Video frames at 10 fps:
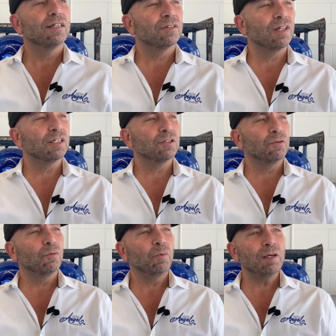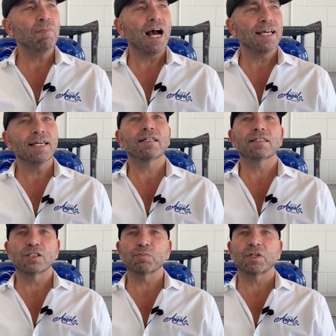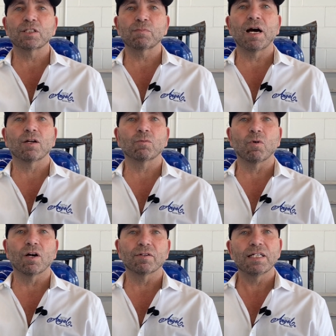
They're like, we buy Hinckley and Springs bottled water.